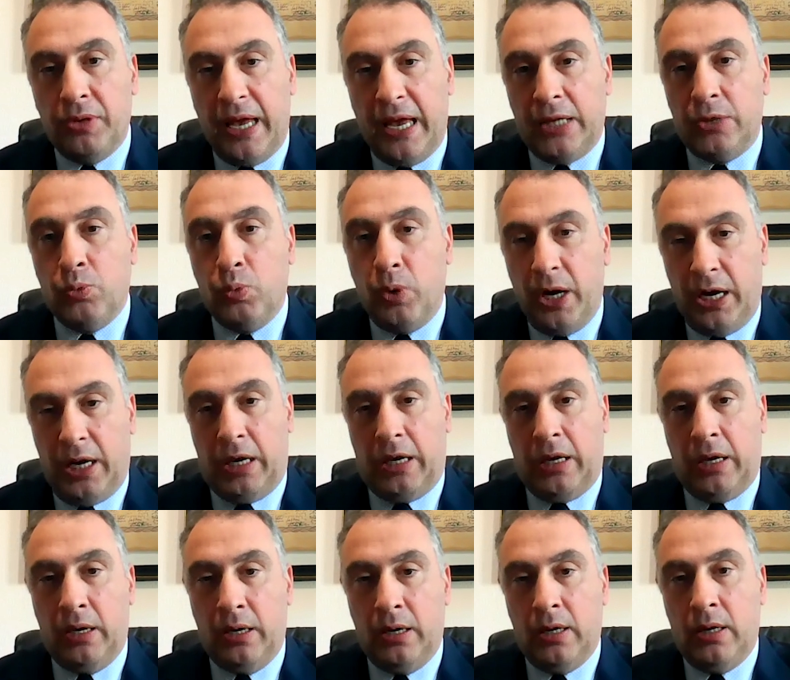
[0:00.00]
that way
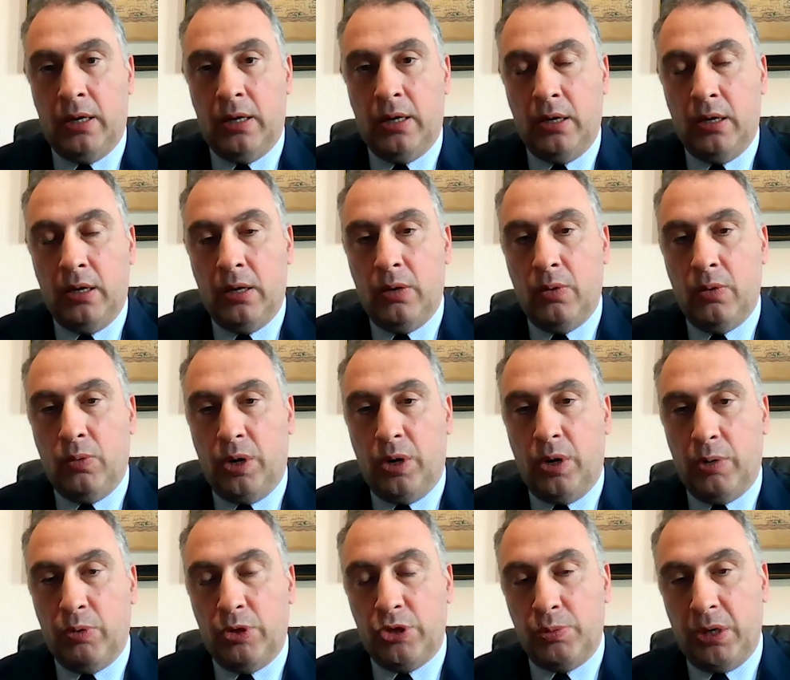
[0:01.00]
when
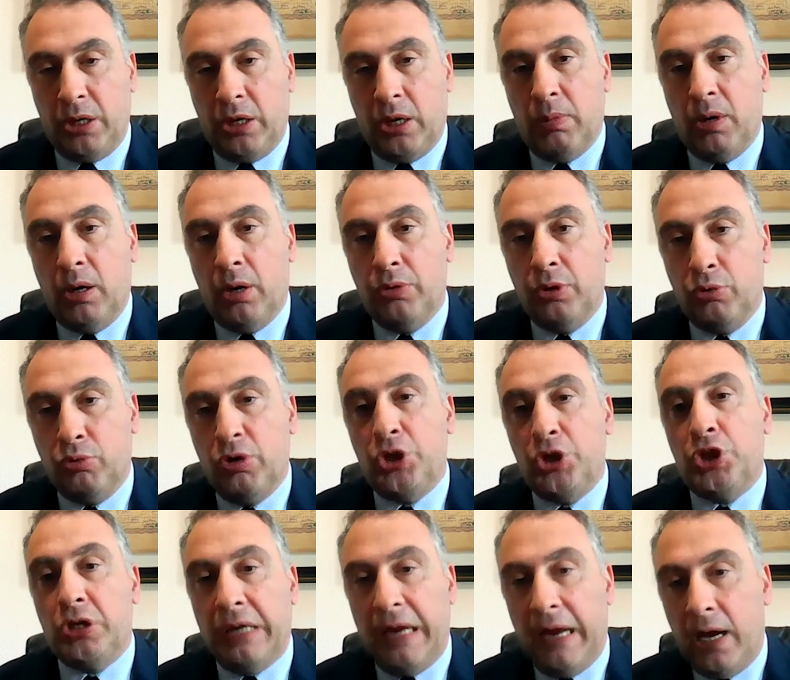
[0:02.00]
we speak about the
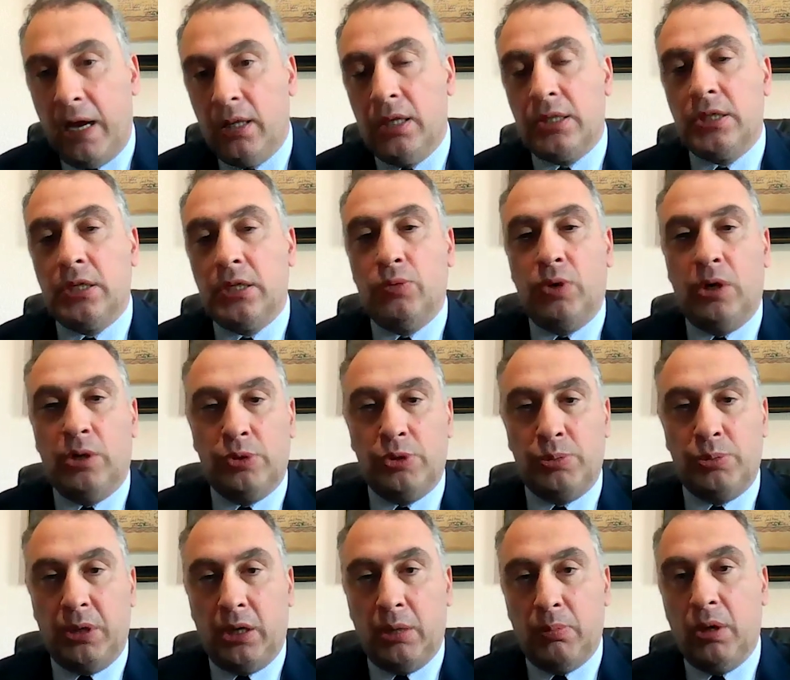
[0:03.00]
regionality, when we
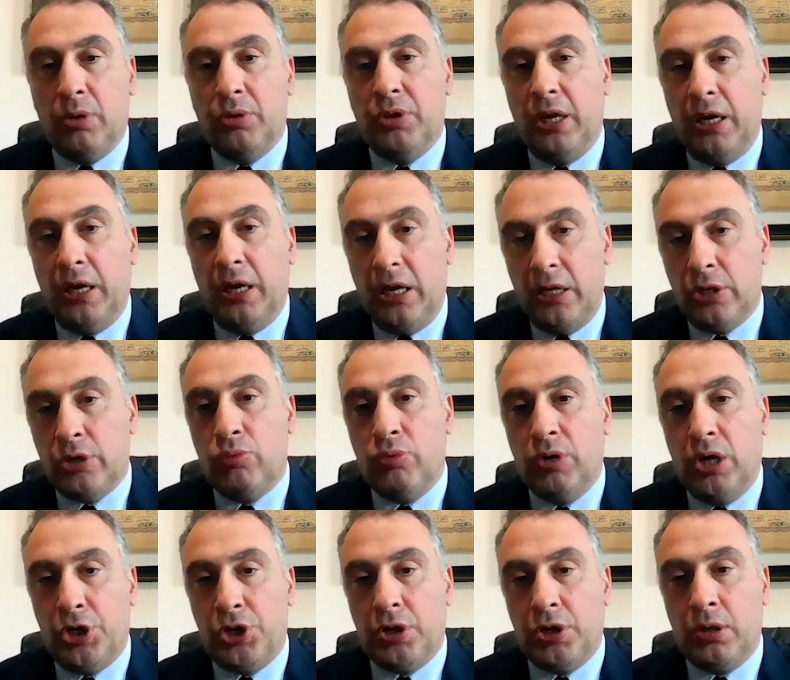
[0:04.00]
speak about the
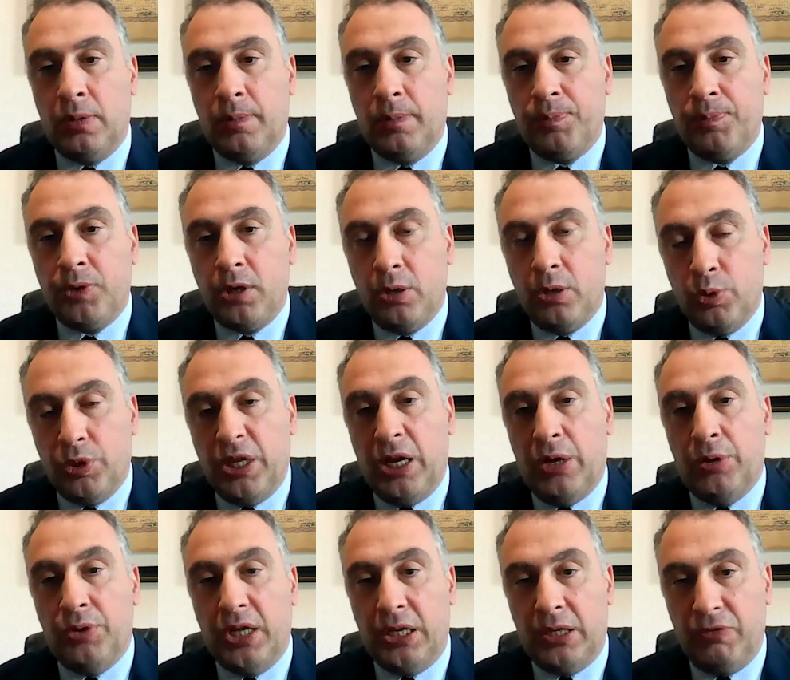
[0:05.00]
integration,
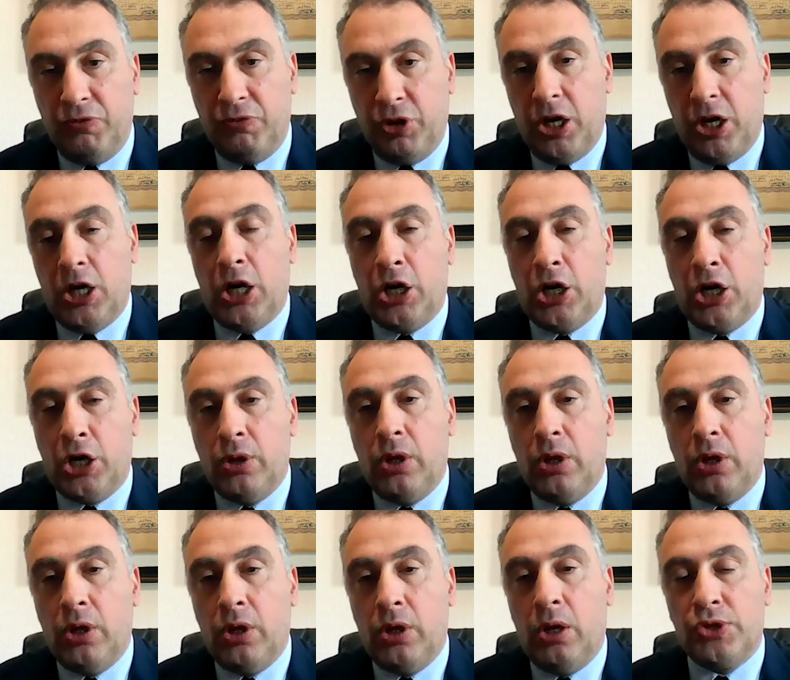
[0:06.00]
without that very
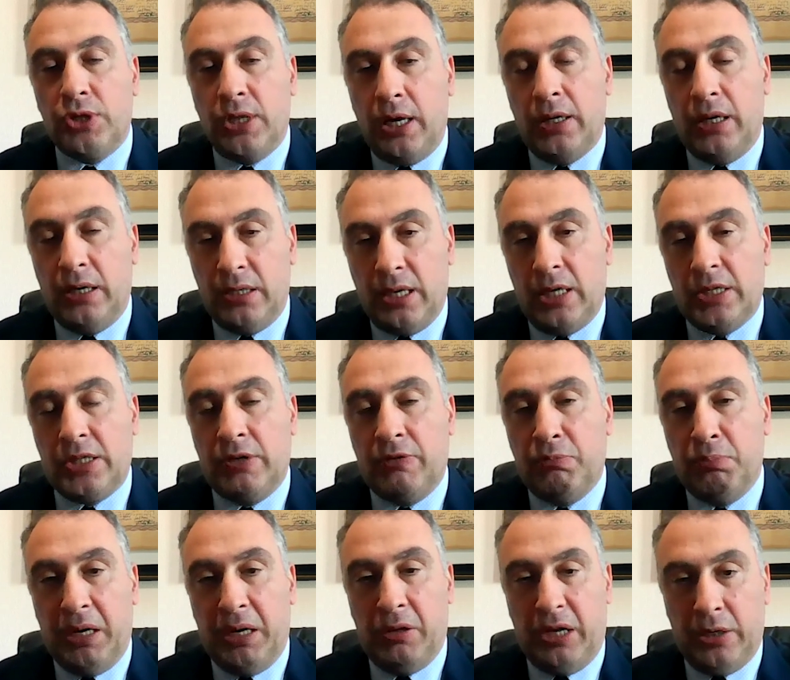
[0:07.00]
close and intensive
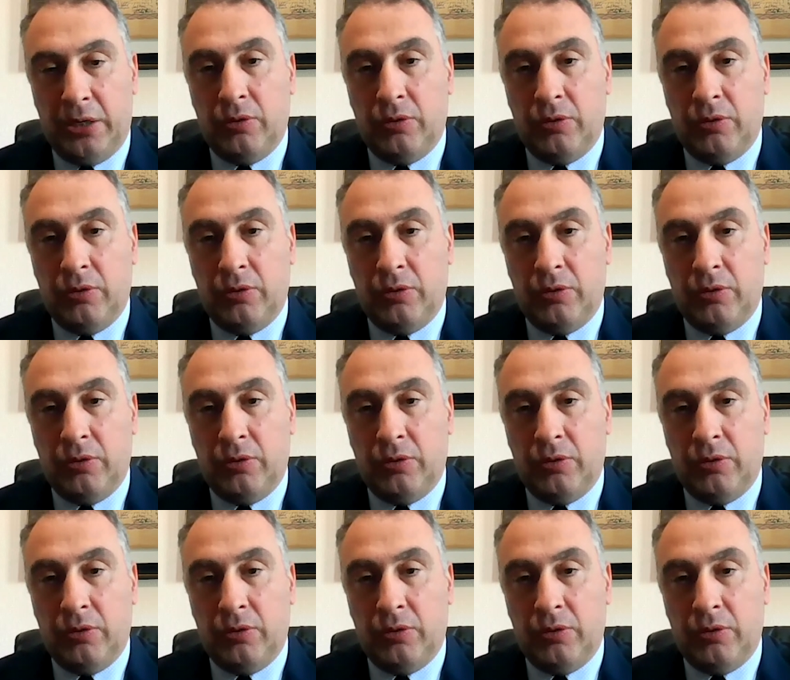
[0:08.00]
bilateral